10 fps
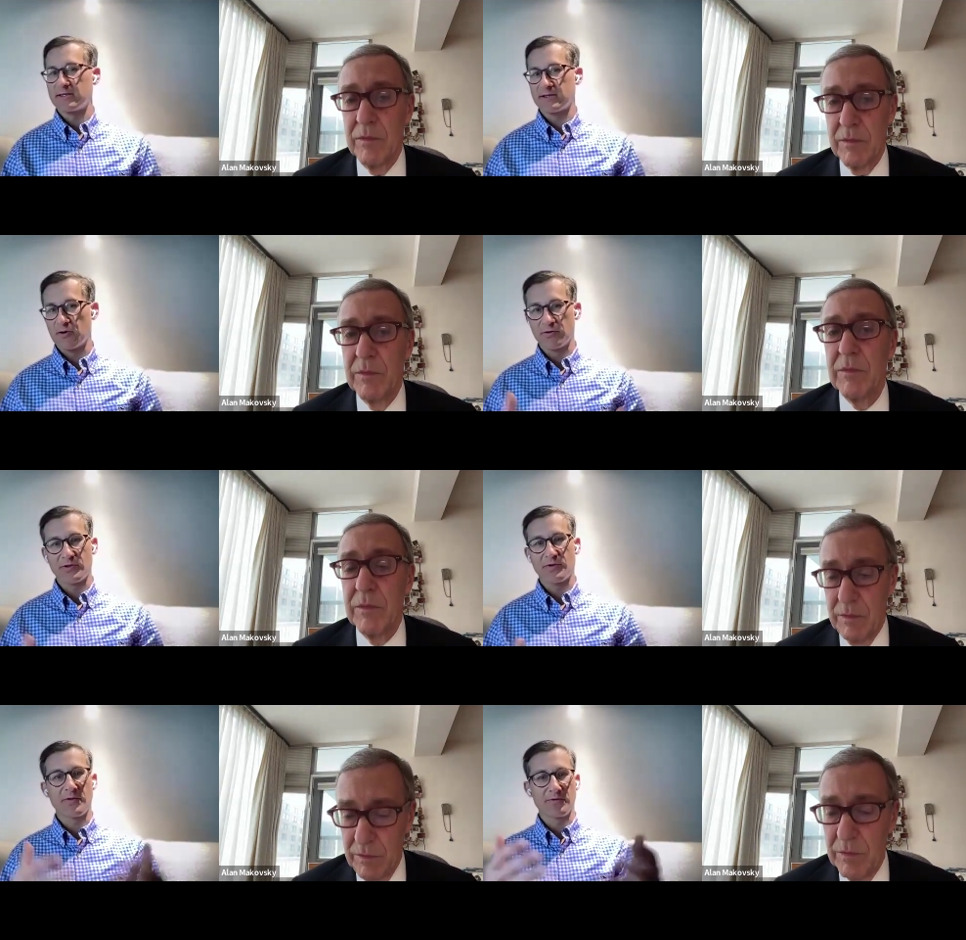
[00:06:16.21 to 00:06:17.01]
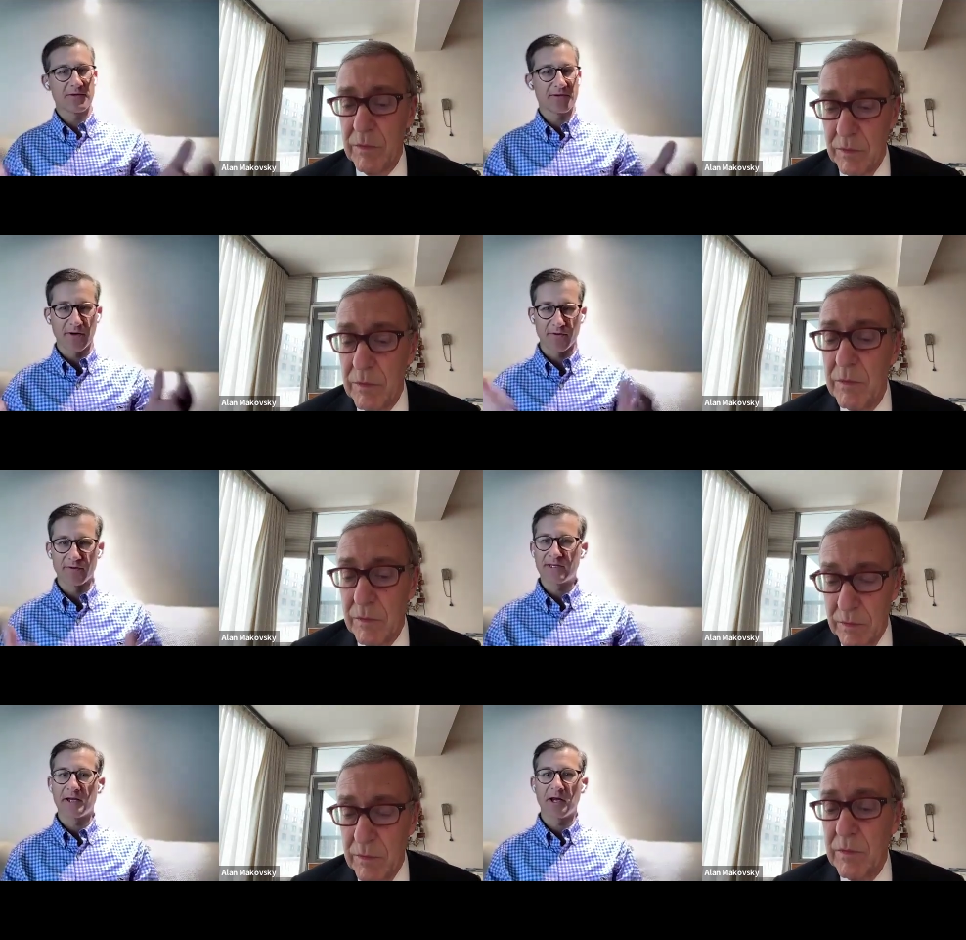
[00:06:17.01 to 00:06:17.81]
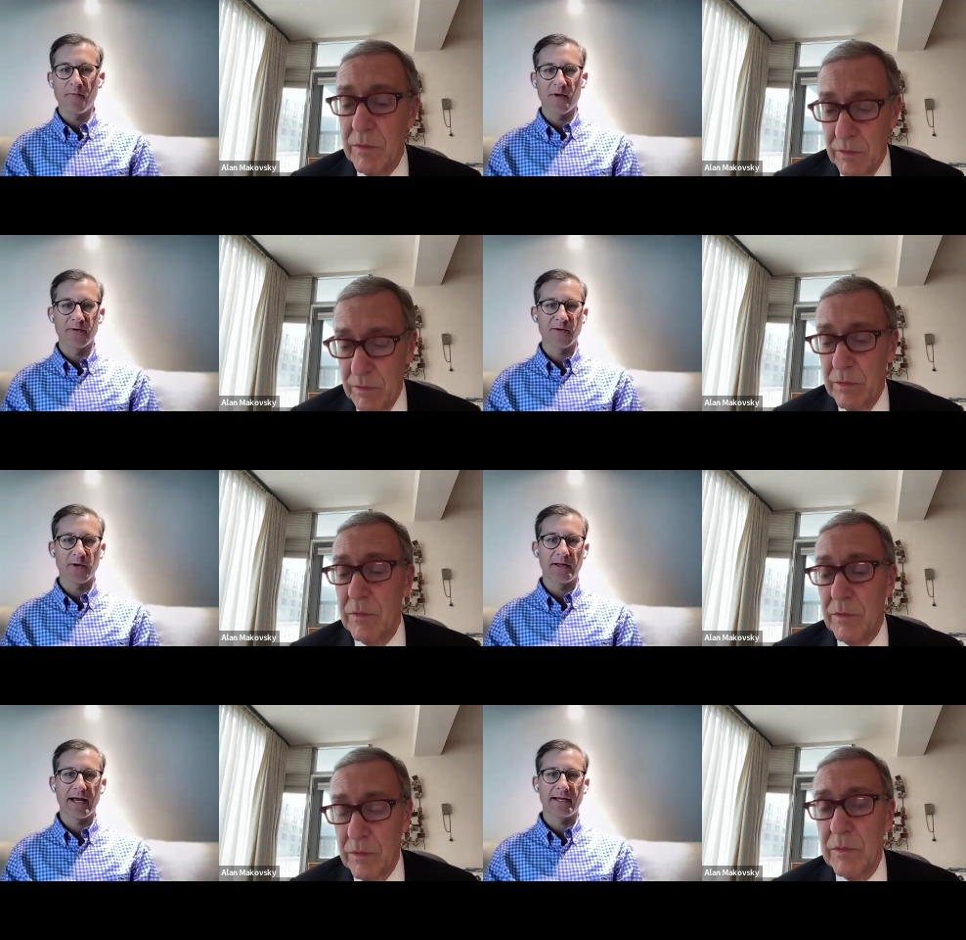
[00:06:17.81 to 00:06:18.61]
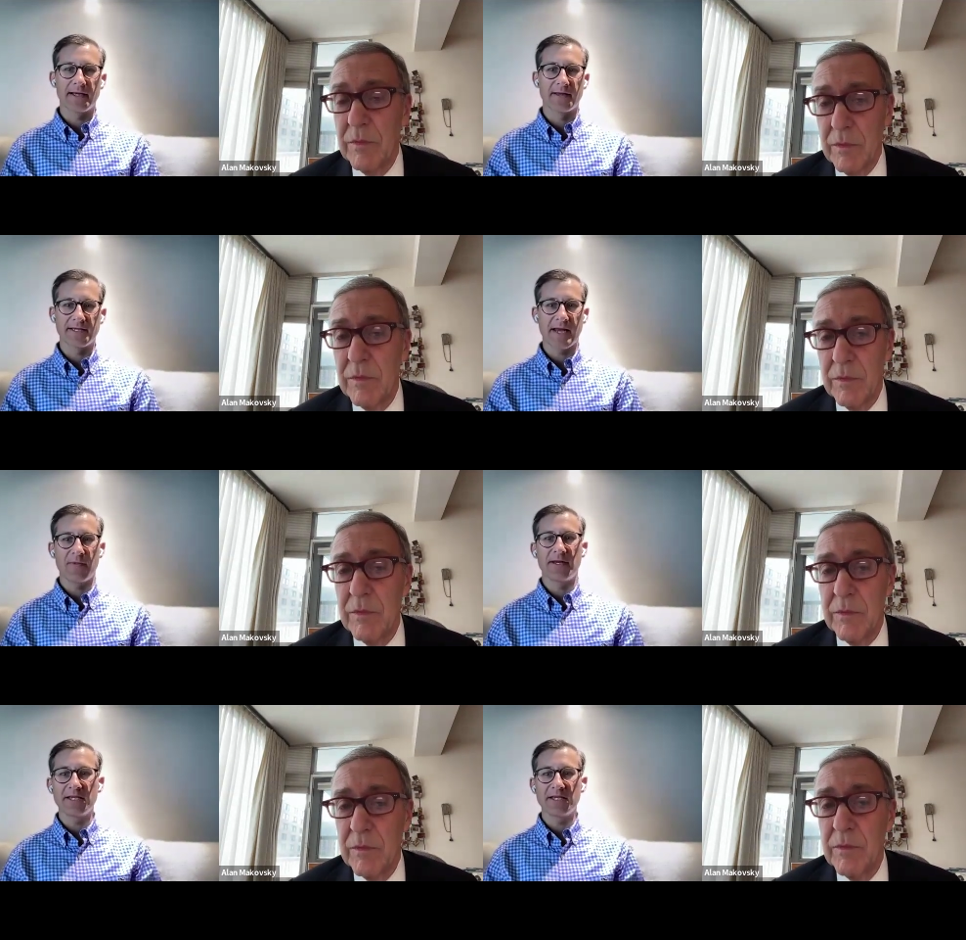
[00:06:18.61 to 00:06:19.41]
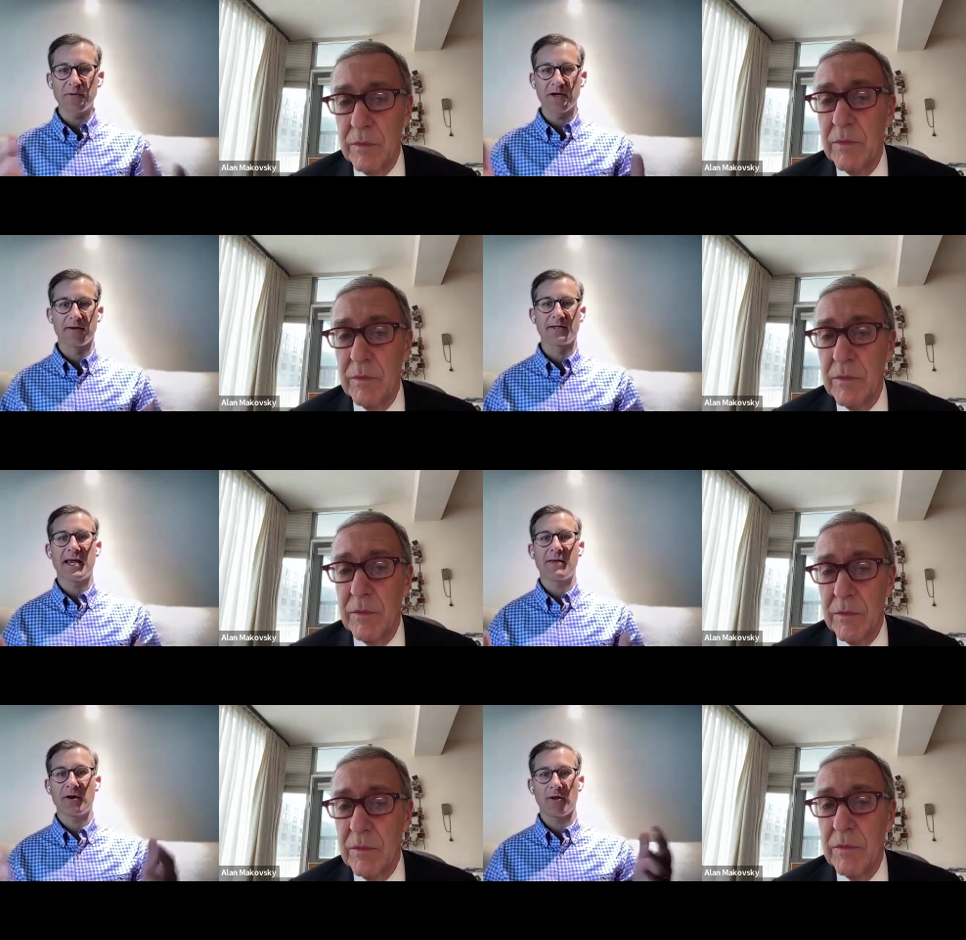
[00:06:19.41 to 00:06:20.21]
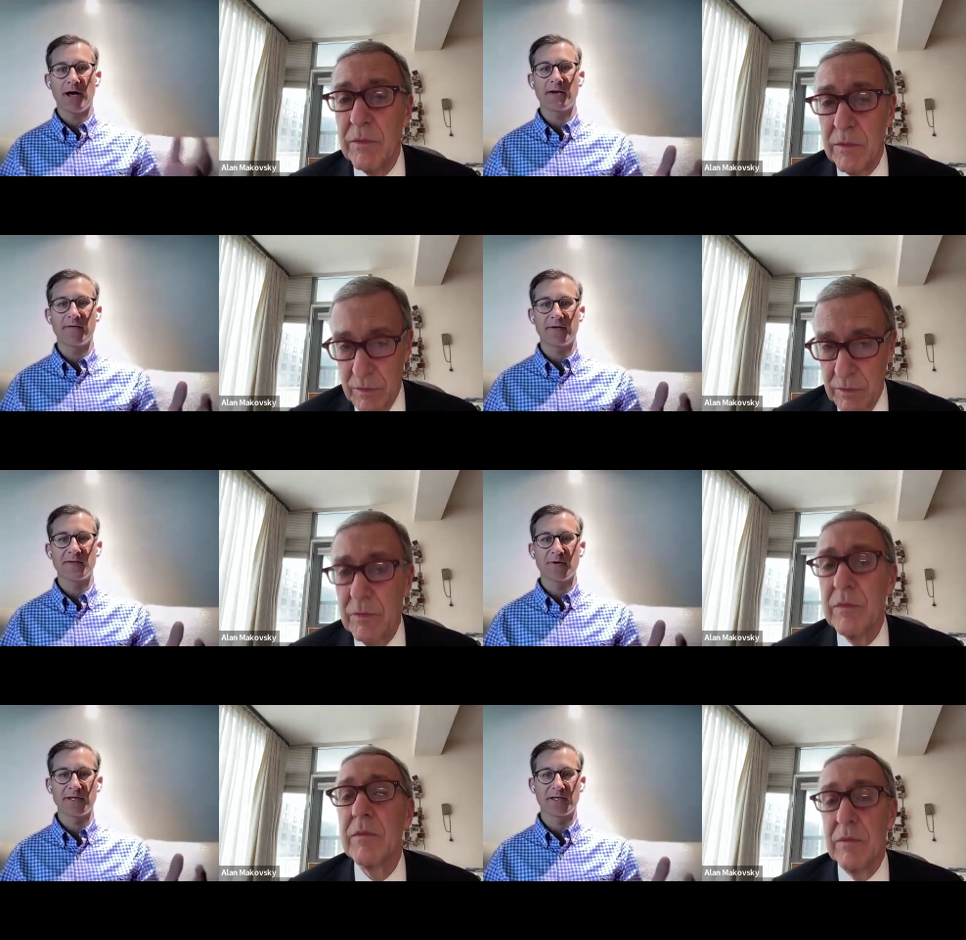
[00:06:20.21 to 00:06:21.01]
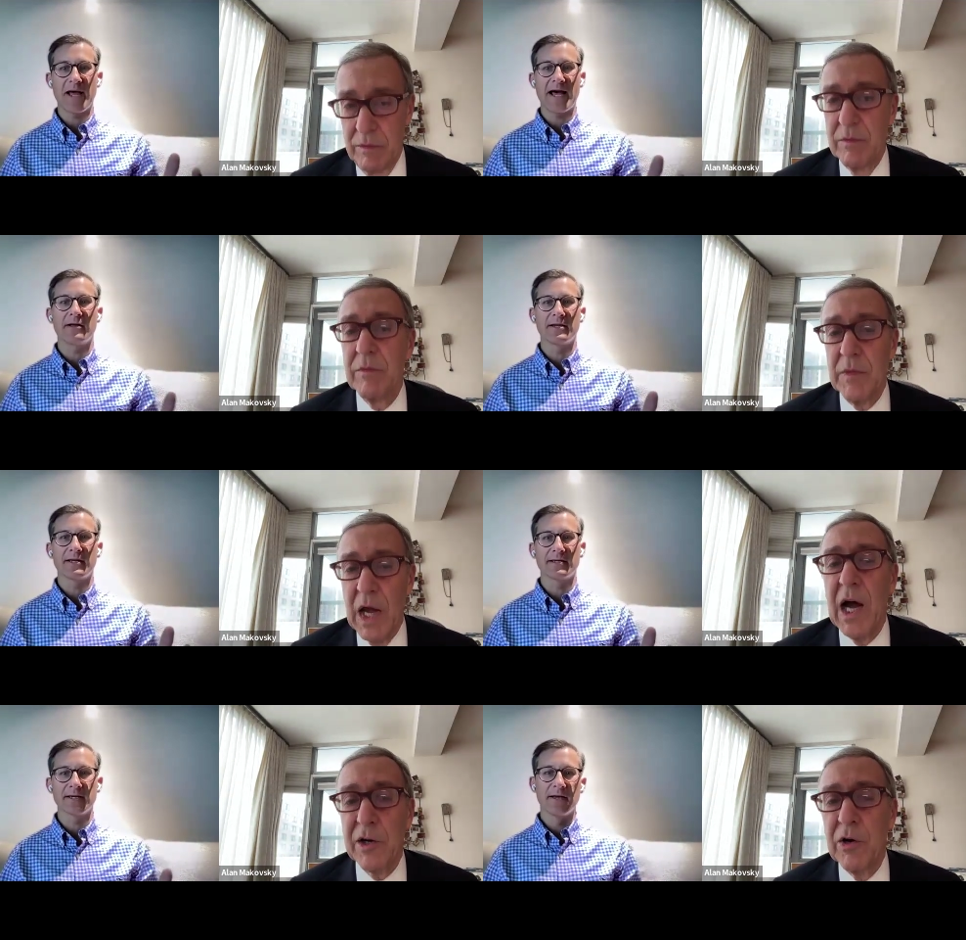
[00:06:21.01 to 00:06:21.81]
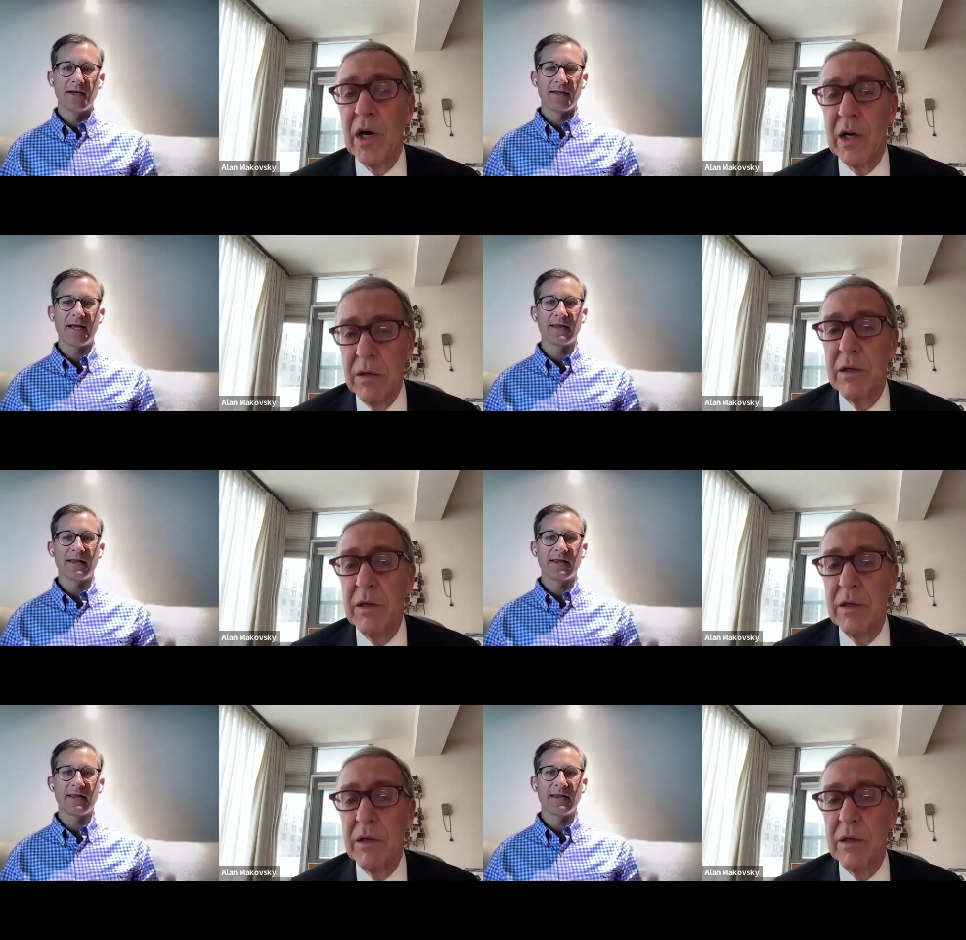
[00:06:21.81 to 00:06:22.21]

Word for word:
Speaker 1: It's so so he was you know as the incumbent was reelected. The same in Izmir, the same in a lot of these municipalities Ankara.